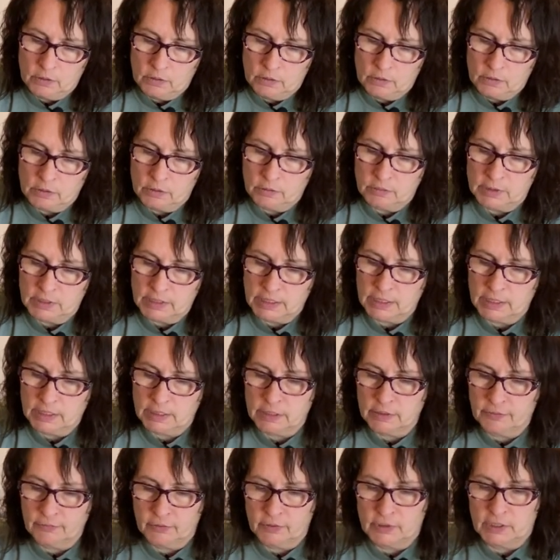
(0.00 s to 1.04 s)
So it
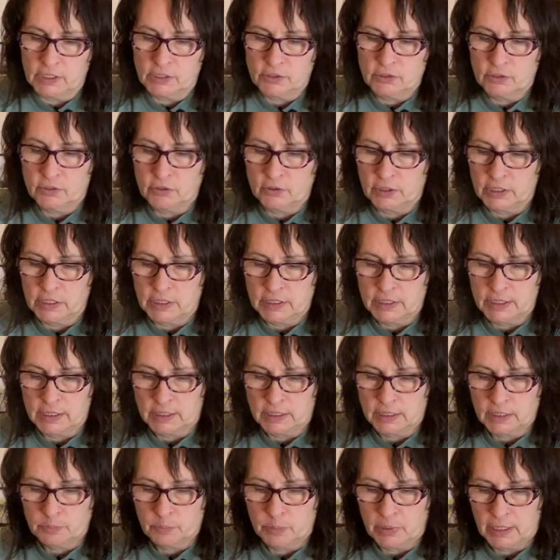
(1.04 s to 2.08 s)
says for these
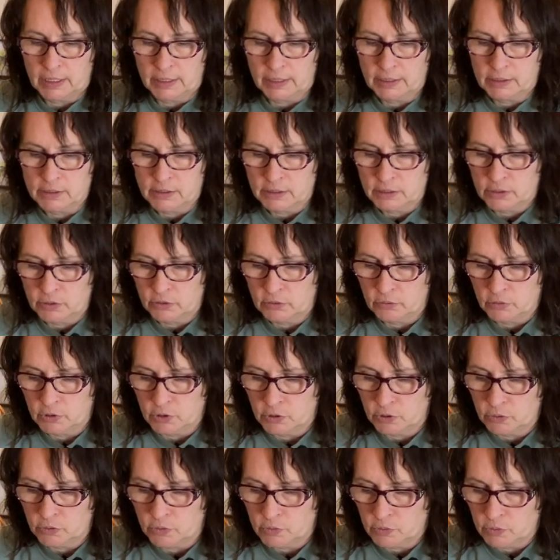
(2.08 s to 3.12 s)
thirty-six pellets to
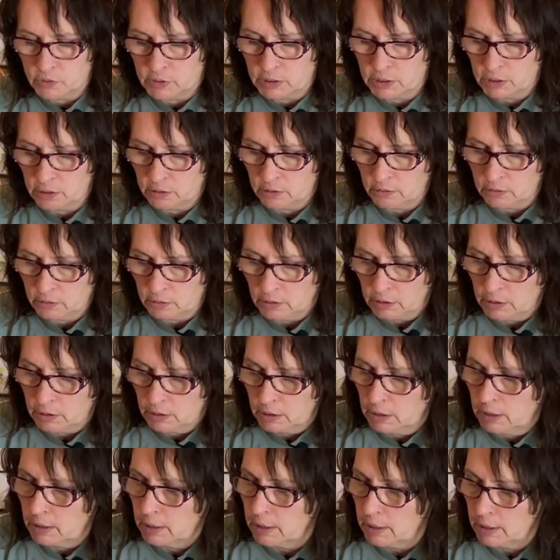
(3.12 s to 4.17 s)
use
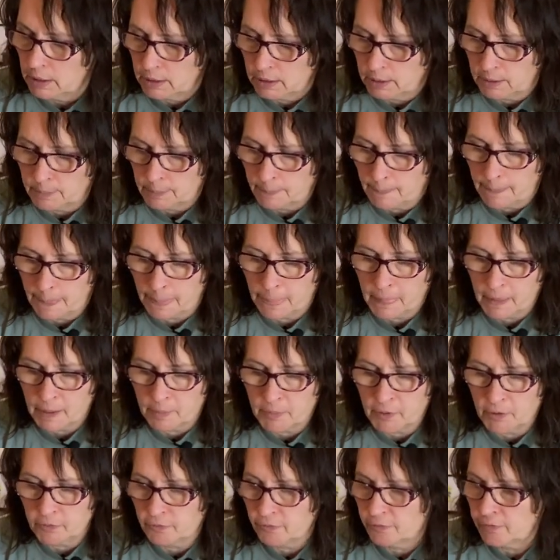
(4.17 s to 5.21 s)
um,
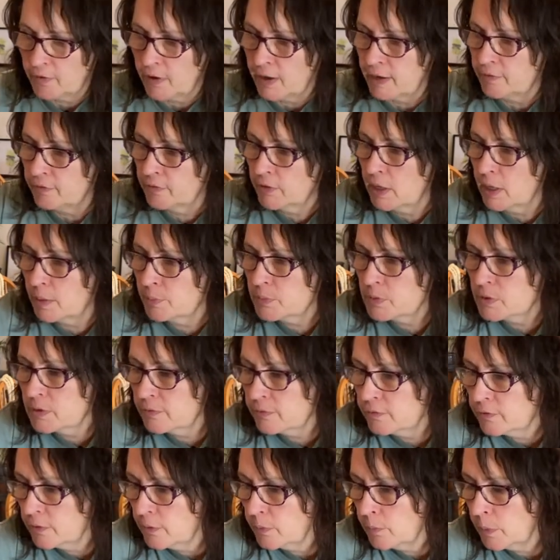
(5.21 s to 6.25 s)
about five cups
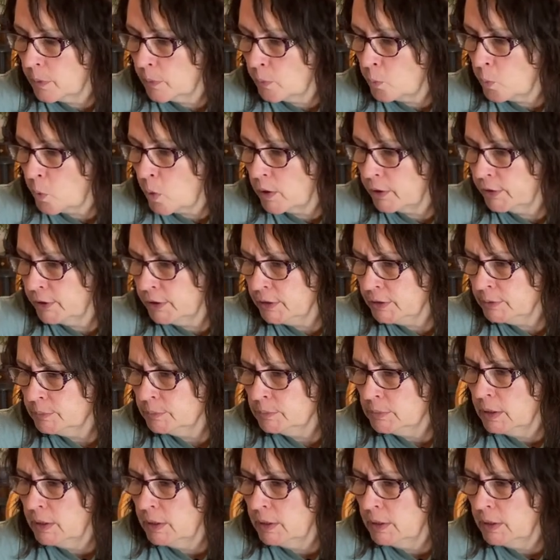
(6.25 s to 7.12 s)
of water.